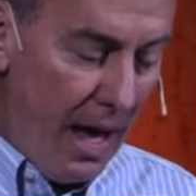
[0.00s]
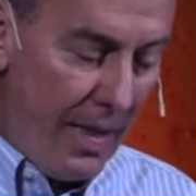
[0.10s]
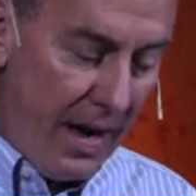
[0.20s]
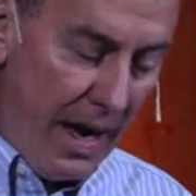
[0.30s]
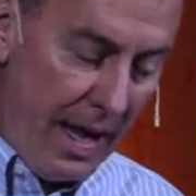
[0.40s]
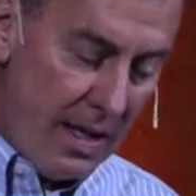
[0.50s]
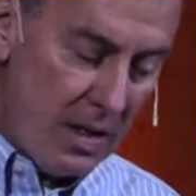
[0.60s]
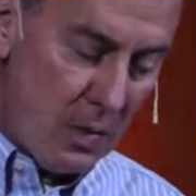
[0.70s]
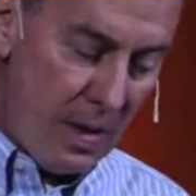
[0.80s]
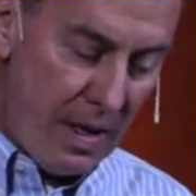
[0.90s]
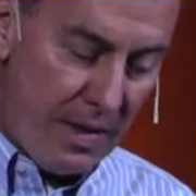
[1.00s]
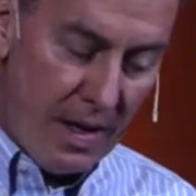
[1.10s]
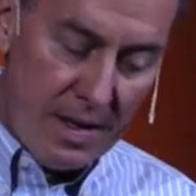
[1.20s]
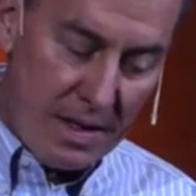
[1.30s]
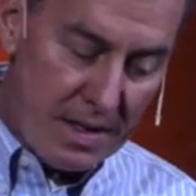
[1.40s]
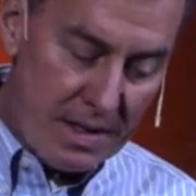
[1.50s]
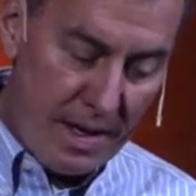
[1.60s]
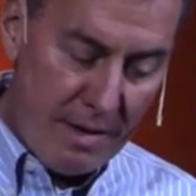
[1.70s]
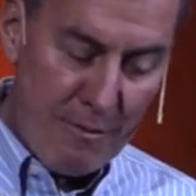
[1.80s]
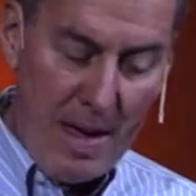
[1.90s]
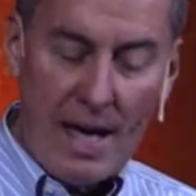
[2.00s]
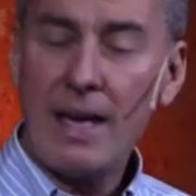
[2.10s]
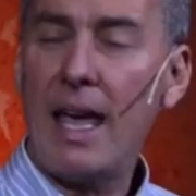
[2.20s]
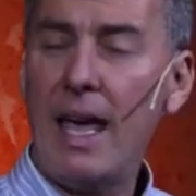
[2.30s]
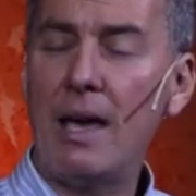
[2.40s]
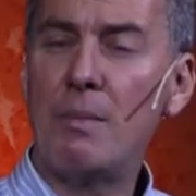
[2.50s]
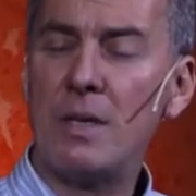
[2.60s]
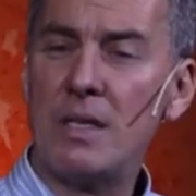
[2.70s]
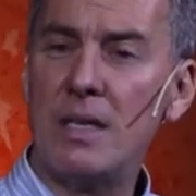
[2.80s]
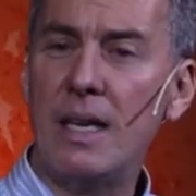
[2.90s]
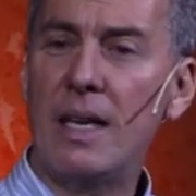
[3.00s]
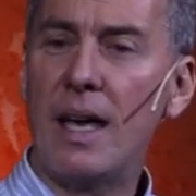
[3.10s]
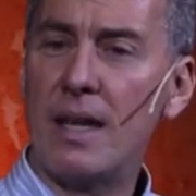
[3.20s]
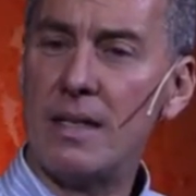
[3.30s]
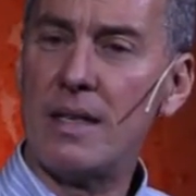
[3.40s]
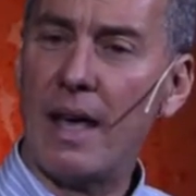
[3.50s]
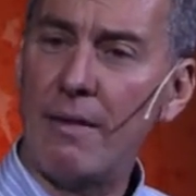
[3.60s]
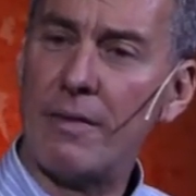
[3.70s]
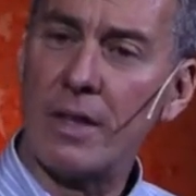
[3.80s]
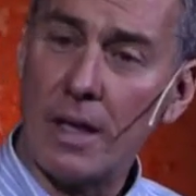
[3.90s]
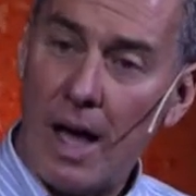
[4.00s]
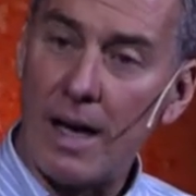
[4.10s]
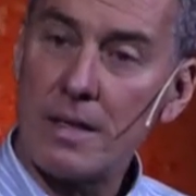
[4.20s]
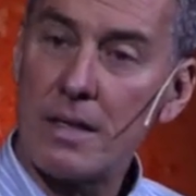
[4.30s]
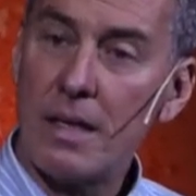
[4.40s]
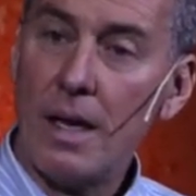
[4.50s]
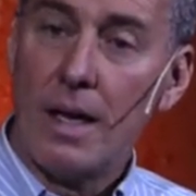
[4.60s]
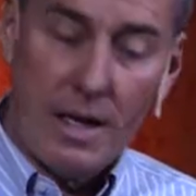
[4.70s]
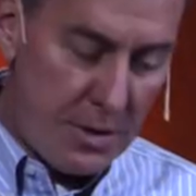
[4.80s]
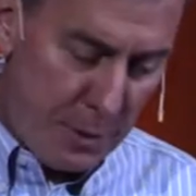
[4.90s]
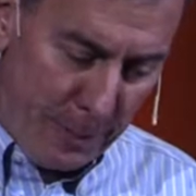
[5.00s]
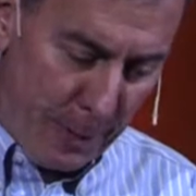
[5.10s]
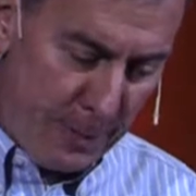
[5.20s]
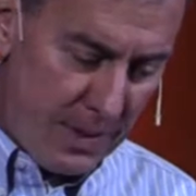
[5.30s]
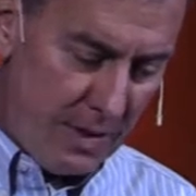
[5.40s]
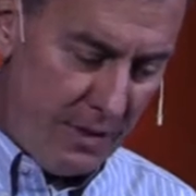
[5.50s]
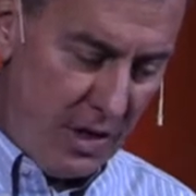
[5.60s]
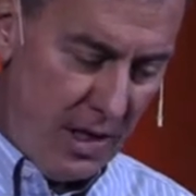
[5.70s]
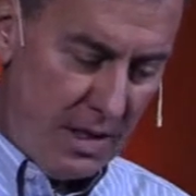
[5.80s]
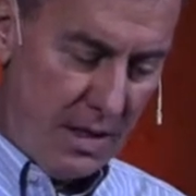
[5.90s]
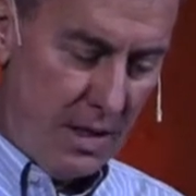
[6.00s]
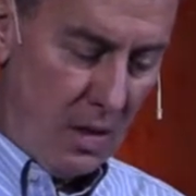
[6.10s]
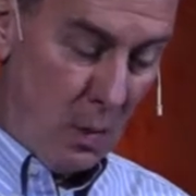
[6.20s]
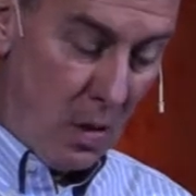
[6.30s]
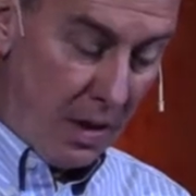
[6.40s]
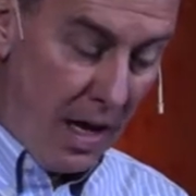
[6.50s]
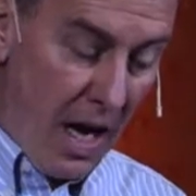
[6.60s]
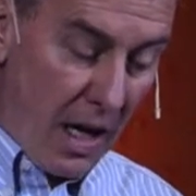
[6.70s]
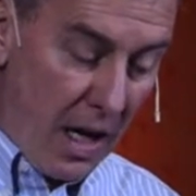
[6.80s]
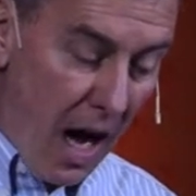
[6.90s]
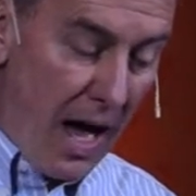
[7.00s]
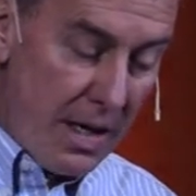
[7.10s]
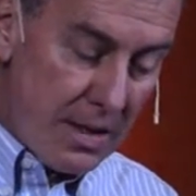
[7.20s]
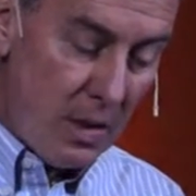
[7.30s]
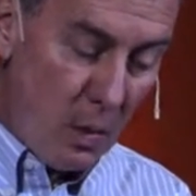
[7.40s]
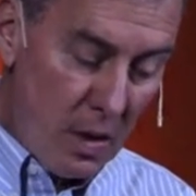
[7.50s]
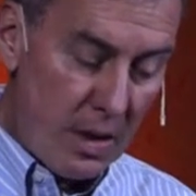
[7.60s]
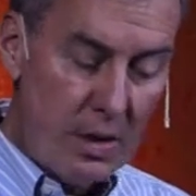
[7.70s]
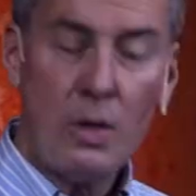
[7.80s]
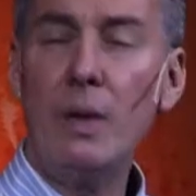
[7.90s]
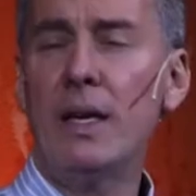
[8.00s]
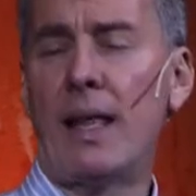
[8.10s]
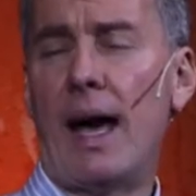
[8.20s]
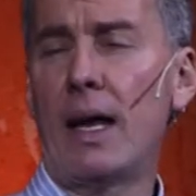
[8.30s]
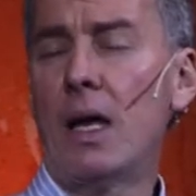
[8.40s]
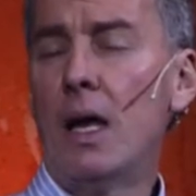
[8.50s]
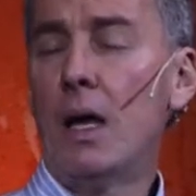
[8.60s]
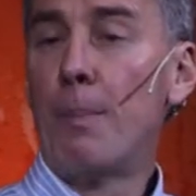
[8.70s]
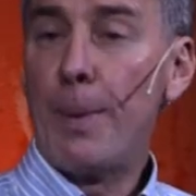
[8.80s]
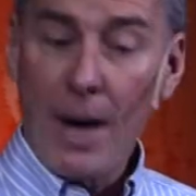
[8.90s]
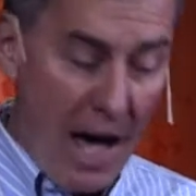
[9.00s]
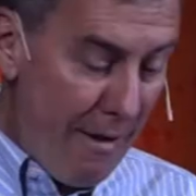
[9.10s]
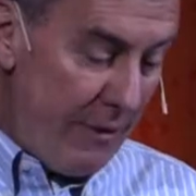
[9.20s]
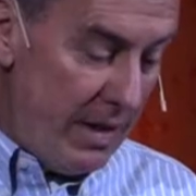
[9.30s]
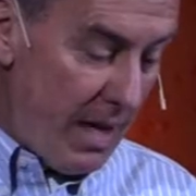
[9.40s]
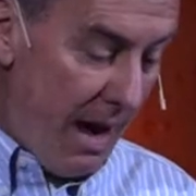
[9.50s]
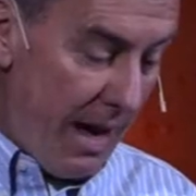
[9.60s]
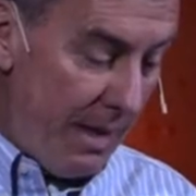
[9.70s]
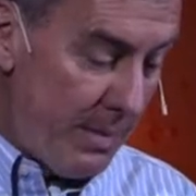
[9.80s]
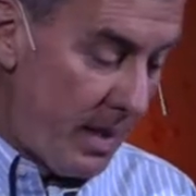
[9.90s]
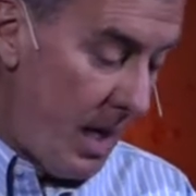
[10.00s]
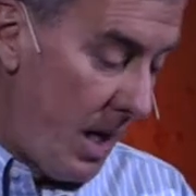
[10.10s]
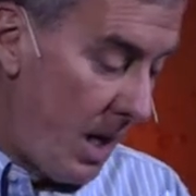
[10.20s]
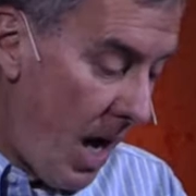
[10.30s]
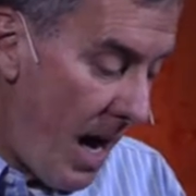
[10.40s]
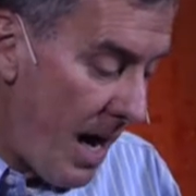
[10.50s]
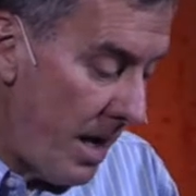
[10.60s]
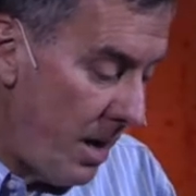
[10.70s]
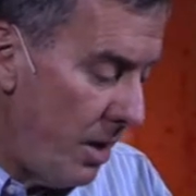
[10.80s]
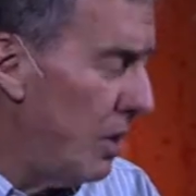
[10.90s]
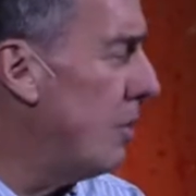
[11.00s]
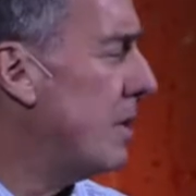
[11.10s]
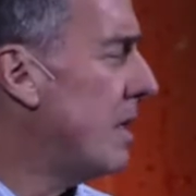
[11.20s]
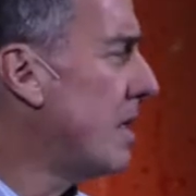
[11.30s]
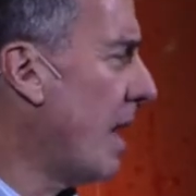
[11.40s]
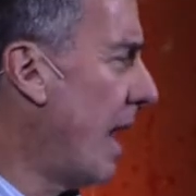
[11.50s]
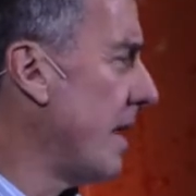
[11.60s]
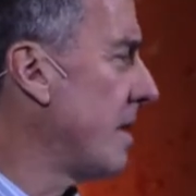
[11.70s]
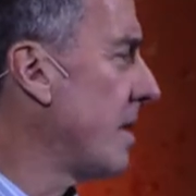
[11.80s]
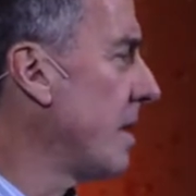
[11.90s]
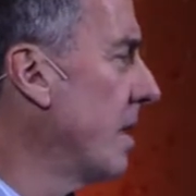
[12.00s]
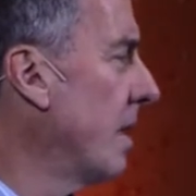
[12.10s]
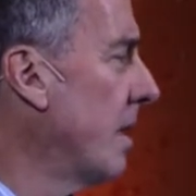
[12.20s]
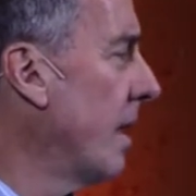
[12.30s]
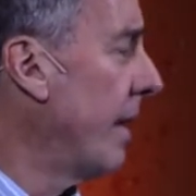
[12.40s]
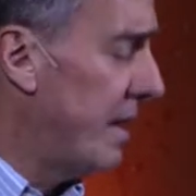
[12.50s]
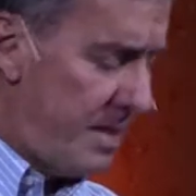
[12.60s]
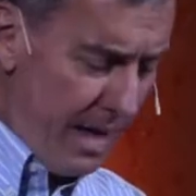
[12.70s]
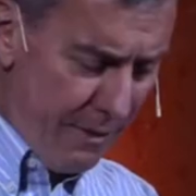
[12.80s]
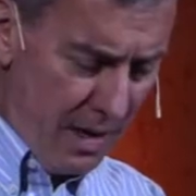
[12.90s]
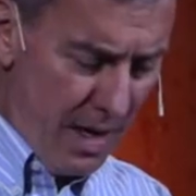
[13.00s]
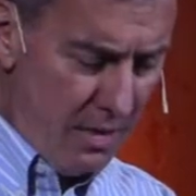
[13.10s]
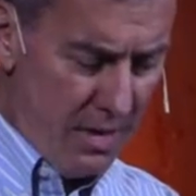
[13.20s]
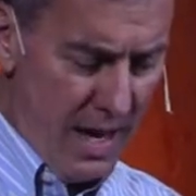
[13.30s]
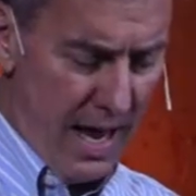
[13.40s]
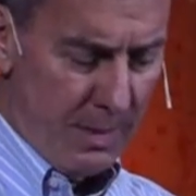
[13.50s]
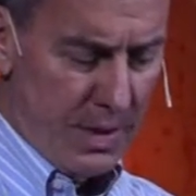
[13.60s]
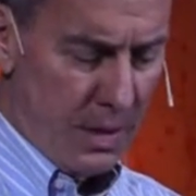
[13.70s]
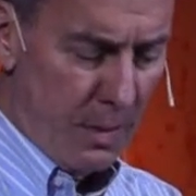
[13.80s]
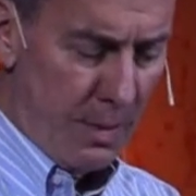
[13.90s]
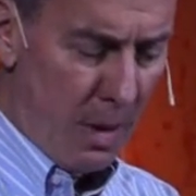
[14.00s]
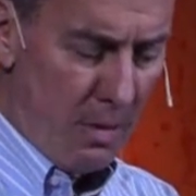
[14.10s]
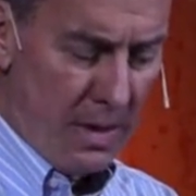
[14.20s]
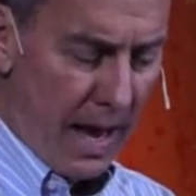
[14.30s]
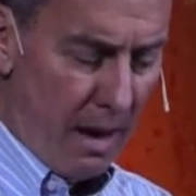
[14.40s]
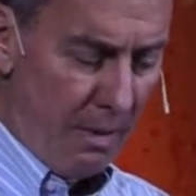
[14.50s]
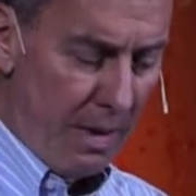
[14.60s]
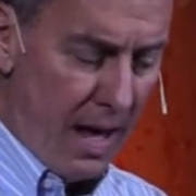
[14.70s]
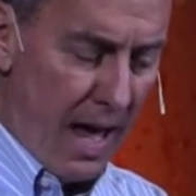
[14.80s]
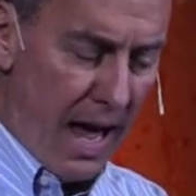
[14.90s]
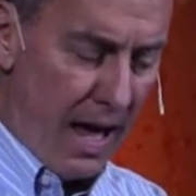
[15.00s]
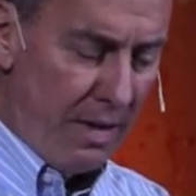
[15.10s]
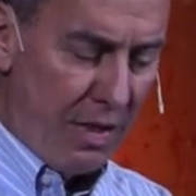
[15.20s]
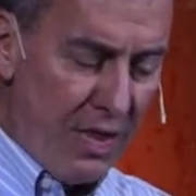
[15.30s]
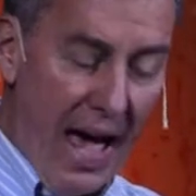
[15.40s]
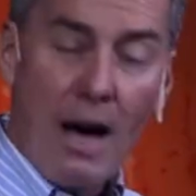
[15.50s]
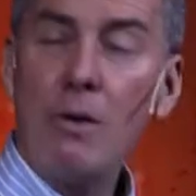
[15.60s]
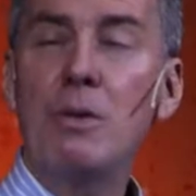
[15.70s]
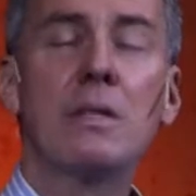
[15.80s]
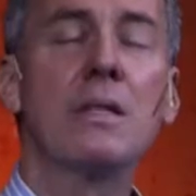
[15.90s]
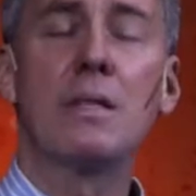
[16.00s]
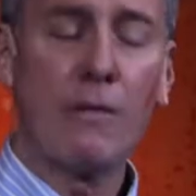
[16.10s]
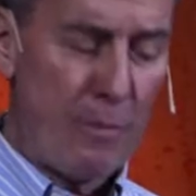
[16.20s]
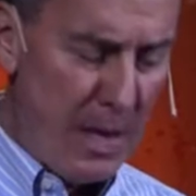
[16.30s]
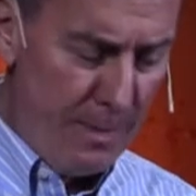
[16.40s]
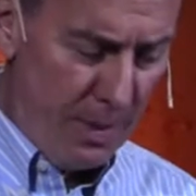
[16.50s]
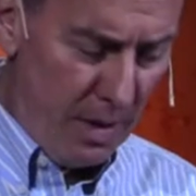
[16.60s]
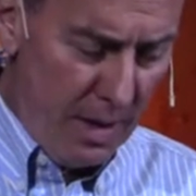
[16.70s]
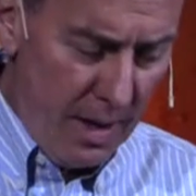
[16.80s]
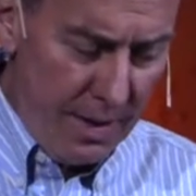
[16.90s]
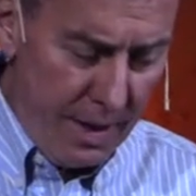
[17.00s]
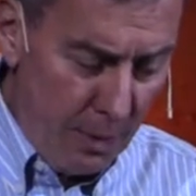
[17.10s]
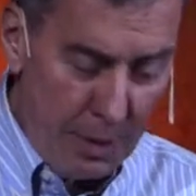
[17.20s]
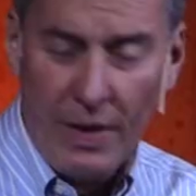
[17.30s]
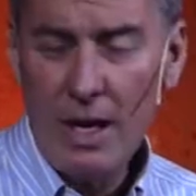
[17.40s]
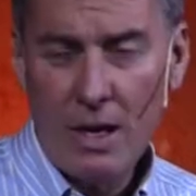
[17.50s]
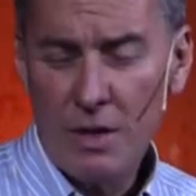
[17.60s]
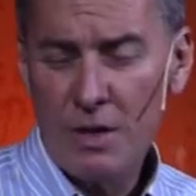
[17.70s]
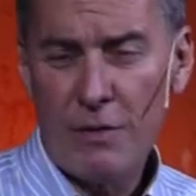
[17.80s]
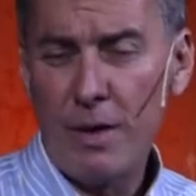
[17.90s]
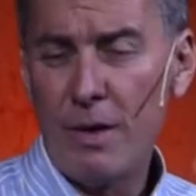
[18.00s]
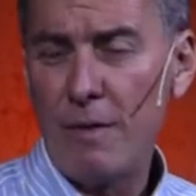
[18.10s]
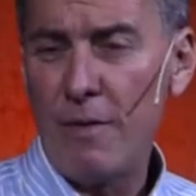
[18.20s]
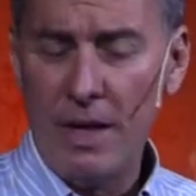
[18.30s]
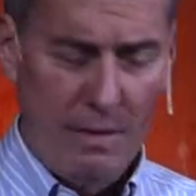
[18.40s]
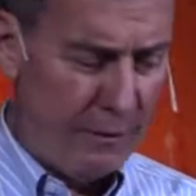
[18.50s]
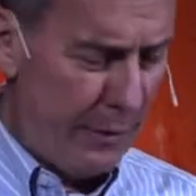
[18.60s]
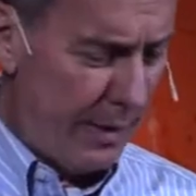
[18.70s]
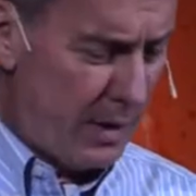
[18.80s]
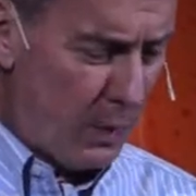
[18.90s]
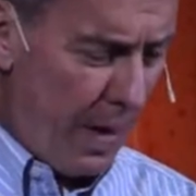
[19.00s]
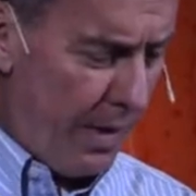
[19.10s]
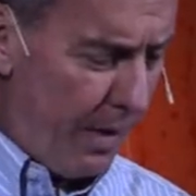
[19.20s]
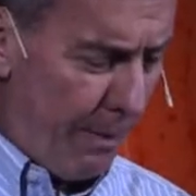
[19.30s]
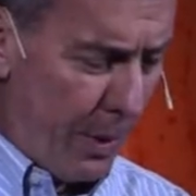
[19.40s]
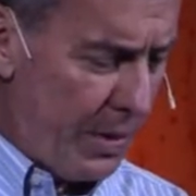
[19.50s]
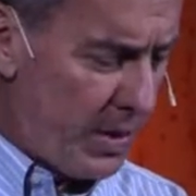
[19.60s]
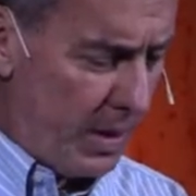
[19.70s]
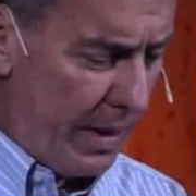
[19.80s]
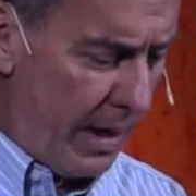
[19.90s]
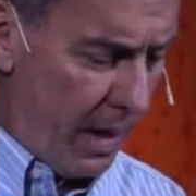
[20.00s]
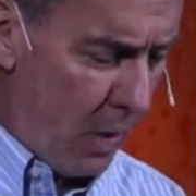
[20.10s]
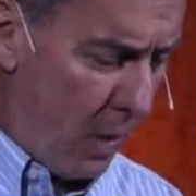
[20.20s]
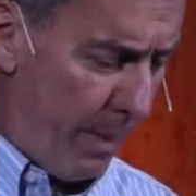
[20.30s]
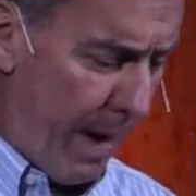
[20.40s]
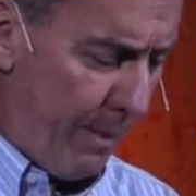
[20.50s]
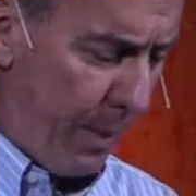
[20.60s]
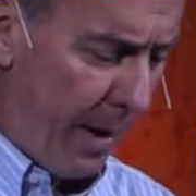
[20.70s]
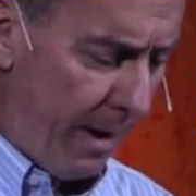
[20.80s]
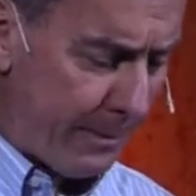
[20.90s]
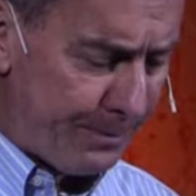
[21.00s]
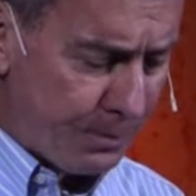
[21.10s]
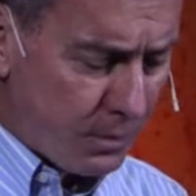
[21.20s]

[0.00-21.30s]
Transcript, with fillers: And then it ends with, the Son of Man came to seek and save the lost. It's the purpose of Jesus in the world. God is at work doing that. But oftentimes, God uses us. And the 700 names that we wrote down and the thousands of people that are within our sphere of influence, whether personally or by prayer.